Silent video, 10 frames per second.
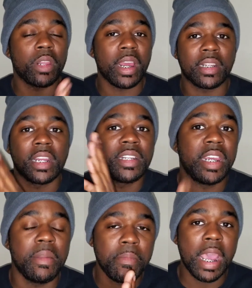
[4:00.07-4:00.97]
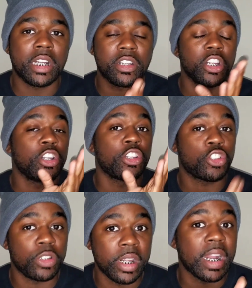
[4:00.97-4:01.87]
like that didn't match the
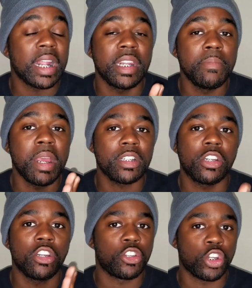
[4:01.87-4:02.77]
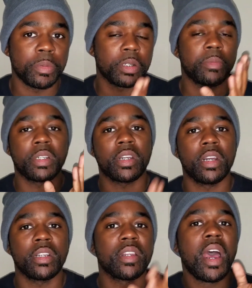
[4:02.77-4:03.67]
description was
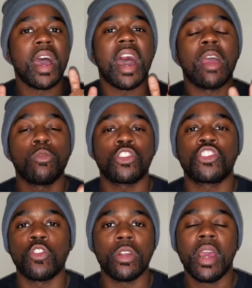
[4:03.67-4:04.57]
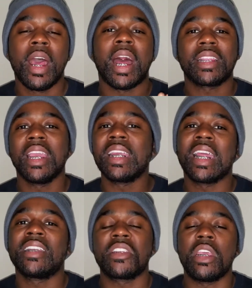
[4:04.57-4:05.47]
because I was short. I think
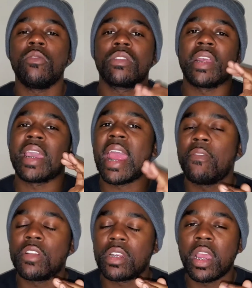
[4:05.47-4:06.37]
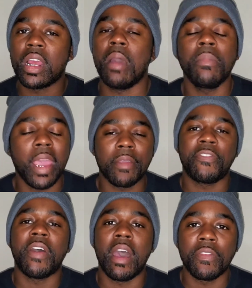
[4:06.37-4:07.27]
they said he was like average height. I'm like
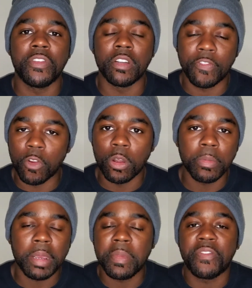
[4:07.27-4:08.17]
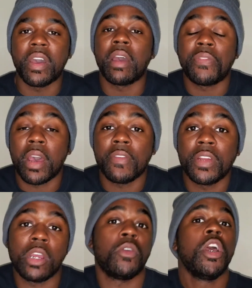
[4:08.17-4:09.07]
5'4", maybe 5'5"
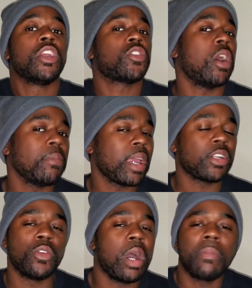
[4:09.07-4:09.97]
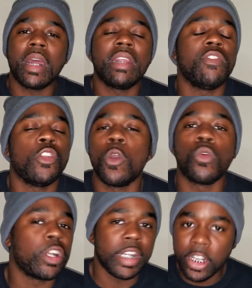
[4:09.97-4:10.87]
now. So I'm like, dude, I'm not even
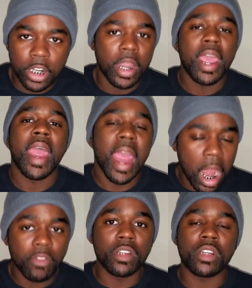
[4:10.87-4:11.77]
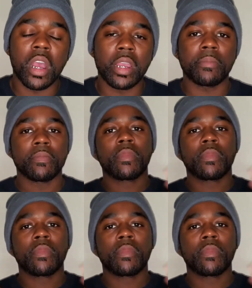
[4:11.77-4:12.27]
nowhere near average height.